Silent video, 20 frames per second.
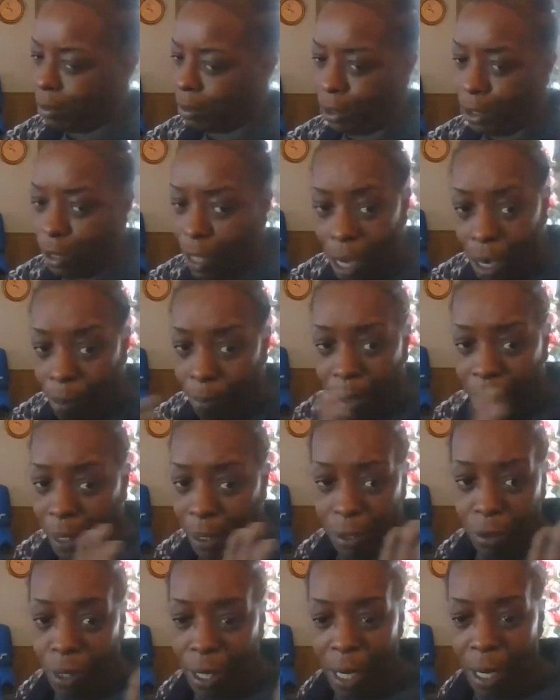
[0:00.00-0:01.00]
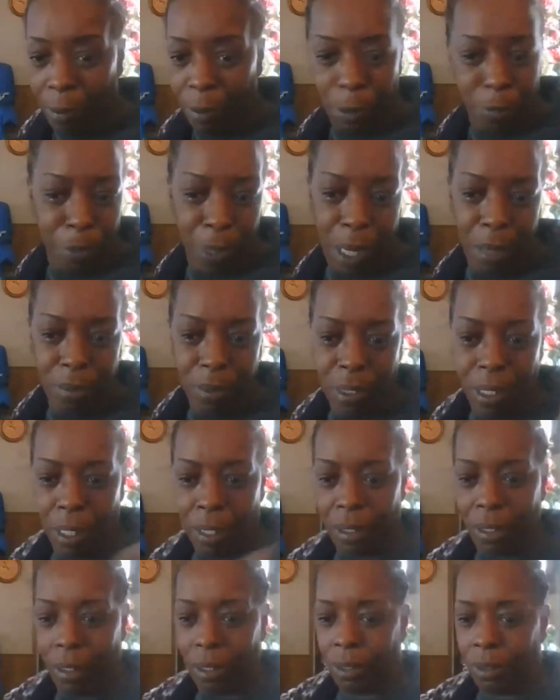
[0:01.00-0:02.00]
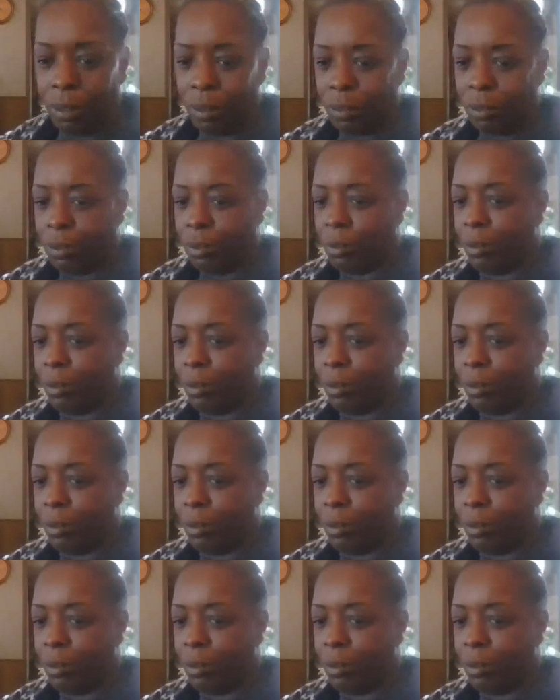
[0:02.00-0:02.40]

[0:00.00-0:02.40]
See, y'all men don't have no problems like that.